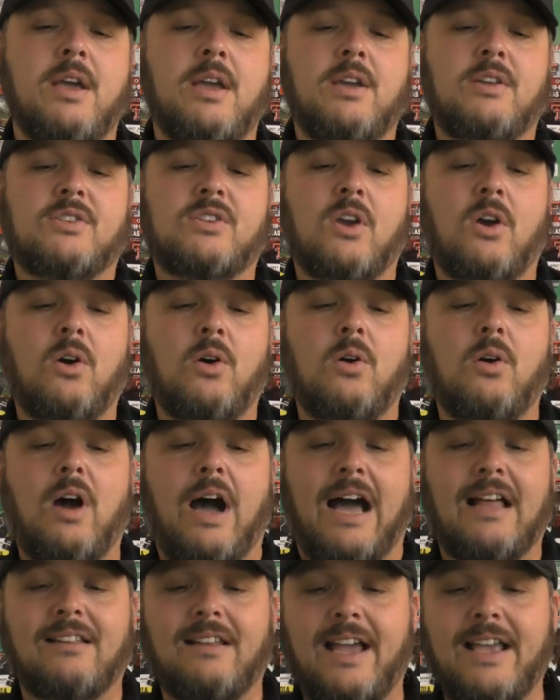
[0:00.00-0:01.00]
So
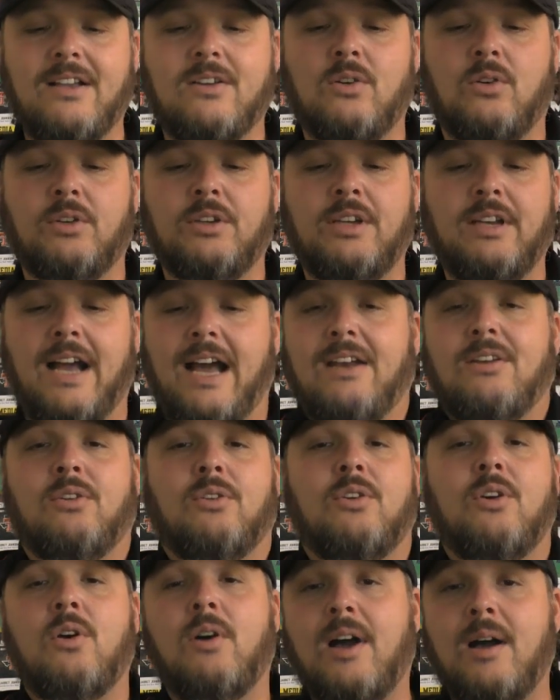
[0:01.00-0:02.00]
I like Goldin. I don't
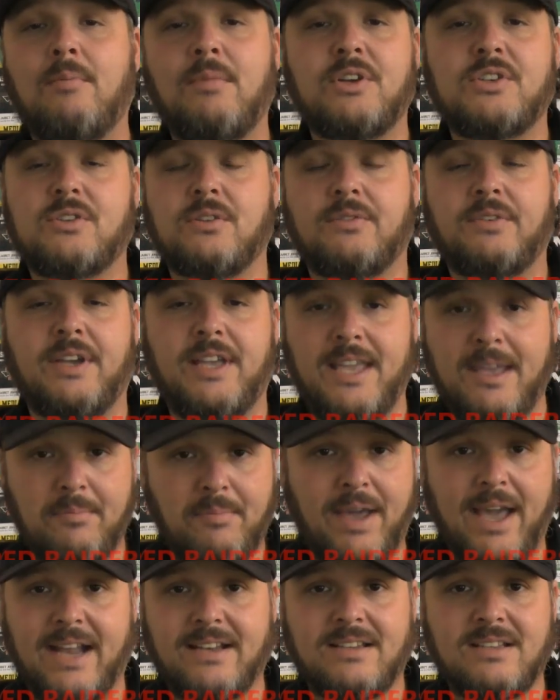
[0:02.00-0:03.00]
know how much of an
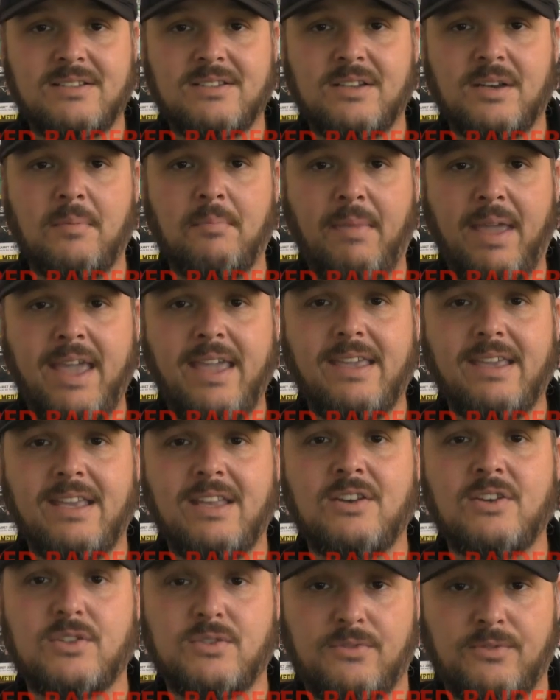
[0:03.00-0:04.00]
impact he's going to make
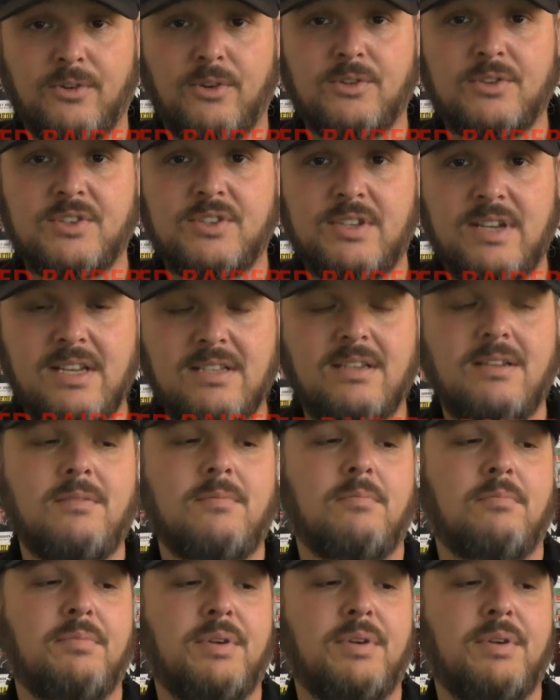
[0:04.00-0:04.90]
in his first season,